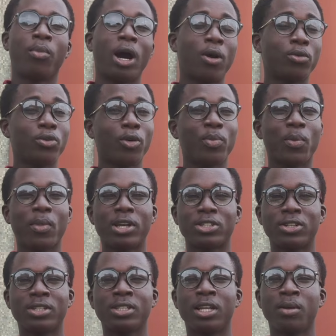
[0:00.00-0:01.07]
but I will not be
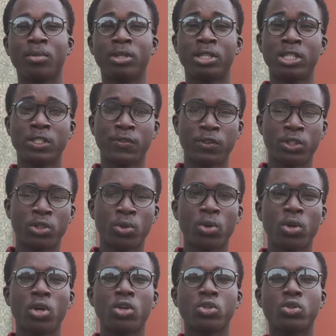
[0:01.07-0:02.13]
mentioning them in this
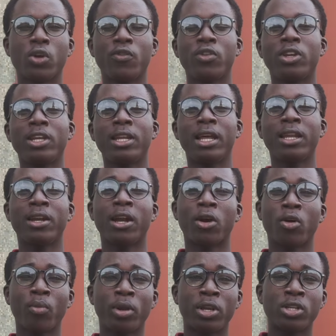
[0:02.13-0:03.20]
video. So if you need any
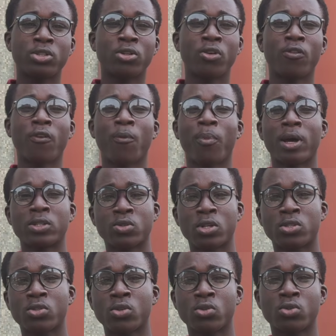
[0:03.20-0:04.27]
recommendation of a past
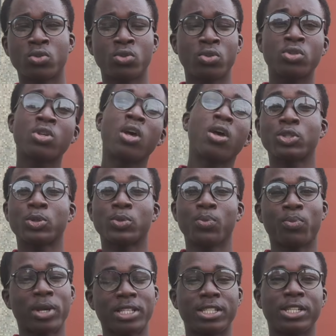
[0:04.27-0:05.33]
question to use, just
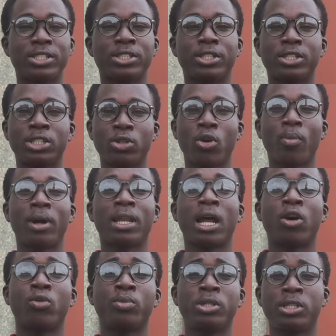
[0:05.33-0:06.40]
message the number
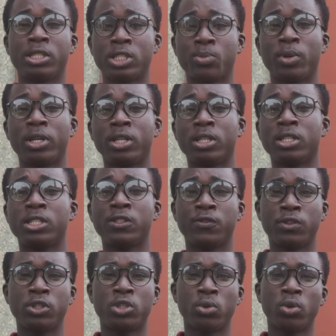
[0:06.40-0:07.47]
that I will be displaying in this
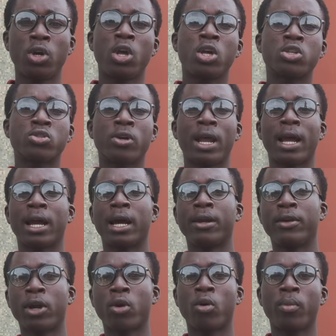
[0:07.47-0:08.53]
video so that I can
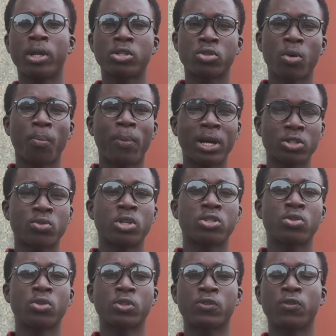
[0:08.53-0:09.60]
recommend some past
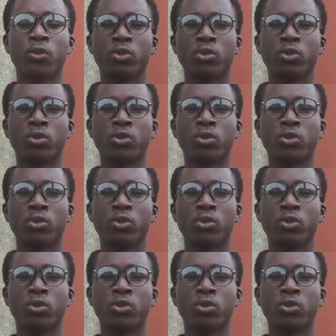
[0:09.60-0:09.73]
questions